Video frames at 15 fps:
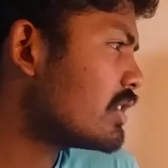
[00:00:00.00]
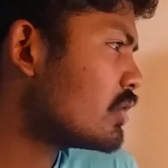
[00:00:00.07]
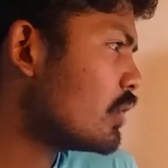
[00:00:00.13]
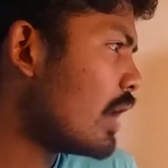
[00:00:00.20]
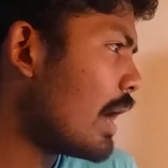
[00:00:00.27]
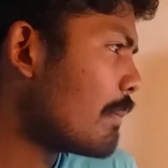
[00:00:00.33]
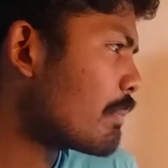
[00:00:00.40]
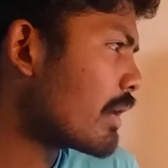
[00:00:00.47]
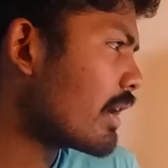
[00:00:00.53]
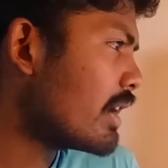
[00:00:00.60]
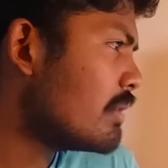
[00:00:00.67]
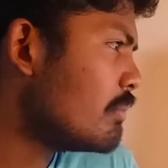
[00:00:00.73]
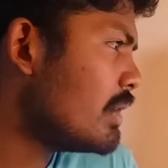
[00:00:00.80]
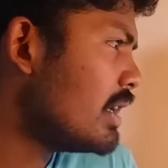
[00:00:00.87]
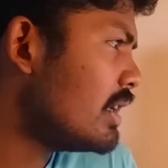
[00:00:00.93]
here to
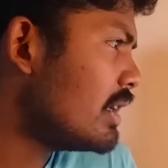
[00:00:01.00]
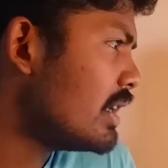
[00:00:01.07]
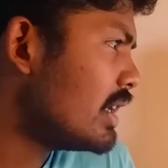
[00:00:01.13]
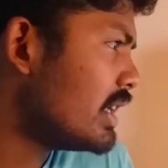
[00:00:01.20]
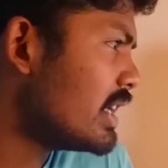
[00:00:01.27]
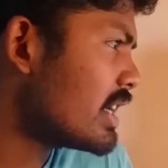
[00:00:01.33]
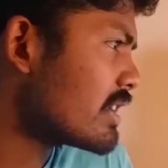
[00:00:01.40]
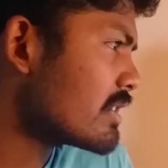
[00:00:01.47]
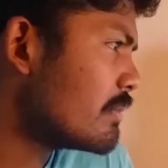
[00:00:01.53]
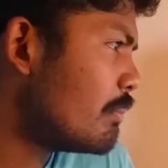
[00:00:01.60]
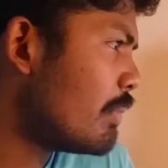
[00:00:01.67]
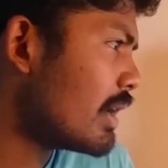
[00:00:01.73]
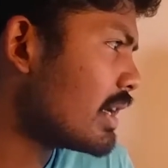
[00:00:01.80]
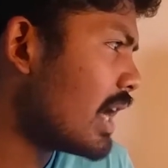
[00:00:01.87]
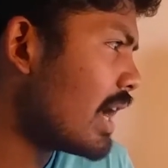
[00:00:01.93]
apprehend me?
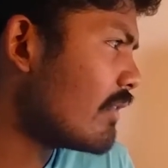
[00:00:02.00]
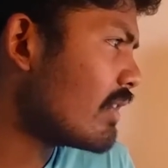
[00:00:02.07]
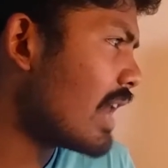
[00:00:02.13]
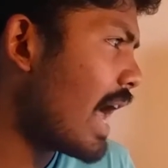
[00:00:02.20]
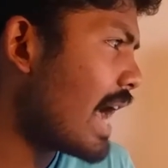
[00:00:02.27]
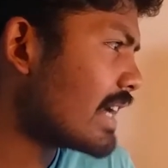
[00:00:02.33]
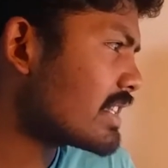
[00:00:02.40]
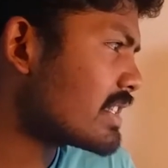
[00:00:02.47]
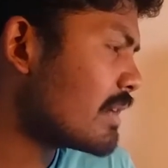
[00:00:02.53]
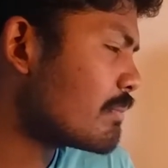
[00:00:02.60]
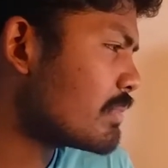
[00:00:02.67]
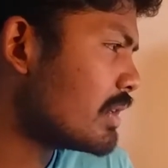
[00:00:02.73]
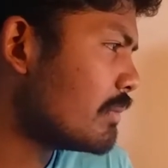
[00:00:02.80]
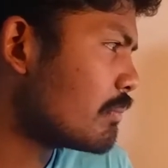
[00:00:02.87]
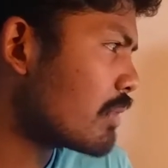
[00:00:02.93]
Yes, but I will
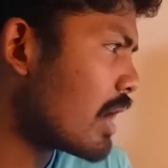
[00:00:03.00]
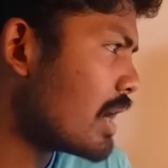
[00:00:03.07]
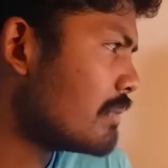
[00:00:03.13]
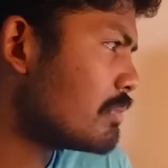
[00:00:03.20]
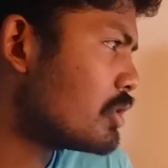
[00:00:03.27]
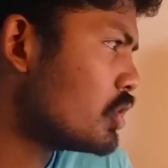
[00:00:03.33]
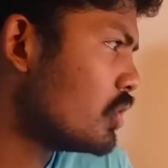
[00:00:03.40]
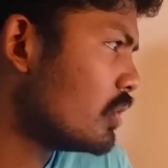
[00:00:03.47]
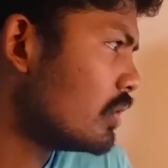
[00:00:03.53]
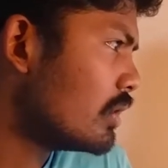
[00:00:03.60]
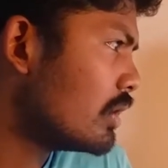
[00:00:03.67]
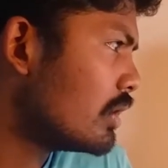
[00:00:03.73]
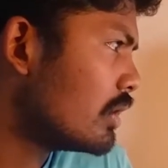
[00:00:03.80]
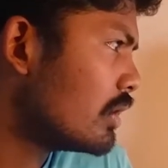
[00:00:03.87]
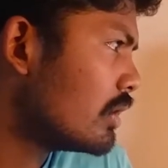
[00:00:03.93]
accept a bribe
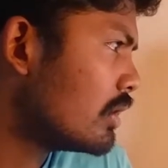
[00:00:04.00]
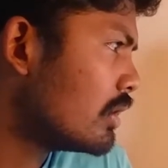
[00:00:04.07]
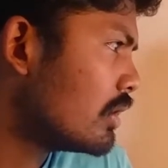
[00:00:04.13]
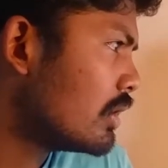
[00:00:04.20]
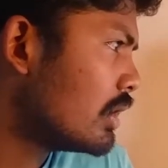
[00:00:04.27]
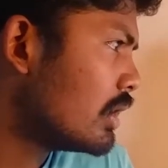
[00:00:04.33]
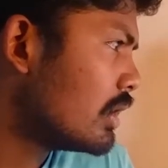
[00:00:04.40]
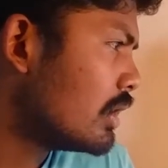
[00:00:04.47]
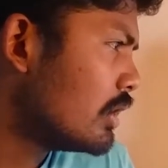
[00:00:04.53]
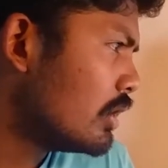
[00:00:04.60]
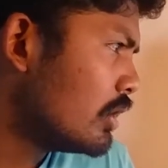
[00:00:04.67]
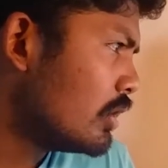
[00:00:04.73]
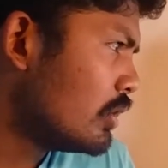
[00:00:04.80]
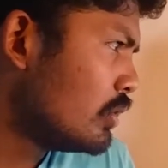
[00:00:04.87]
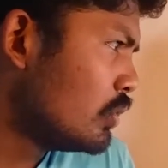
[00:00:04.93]
too.
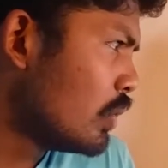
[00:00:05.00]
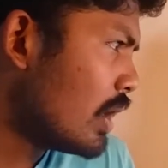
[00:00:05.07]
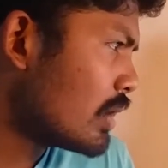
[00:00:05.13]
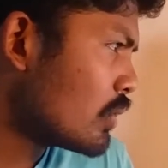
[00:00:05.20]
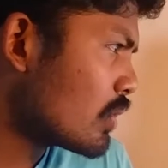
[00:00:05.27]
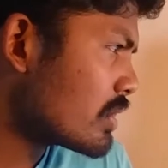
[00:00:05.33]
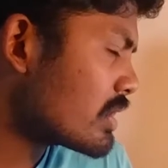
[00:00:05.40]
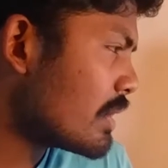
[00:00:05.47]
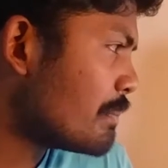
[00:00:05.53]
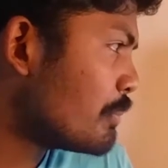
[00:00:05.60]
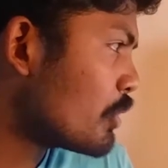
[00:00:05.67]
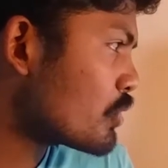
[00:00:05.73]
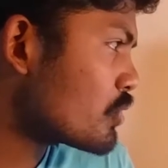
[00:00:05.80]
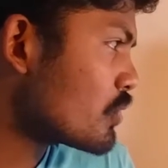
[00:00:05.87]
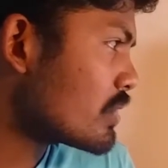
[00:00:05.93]
You are not
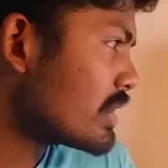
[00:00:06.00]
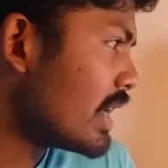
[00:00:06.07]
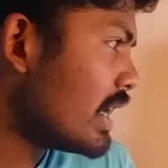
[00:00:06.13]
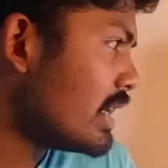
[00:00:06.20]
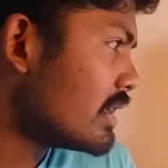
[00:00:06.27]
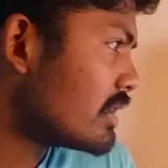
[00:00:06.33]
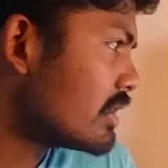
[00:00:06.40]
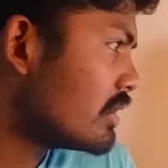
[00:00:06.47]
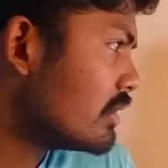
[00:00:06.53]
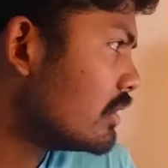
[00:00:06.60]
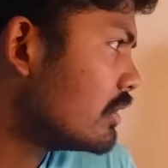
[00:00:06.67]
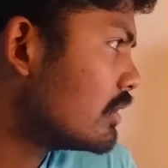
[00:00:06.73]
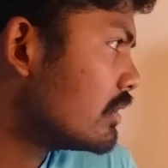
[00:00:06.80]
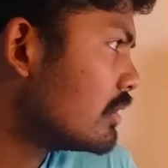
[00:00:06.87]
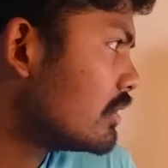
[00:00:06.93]
supposed to say it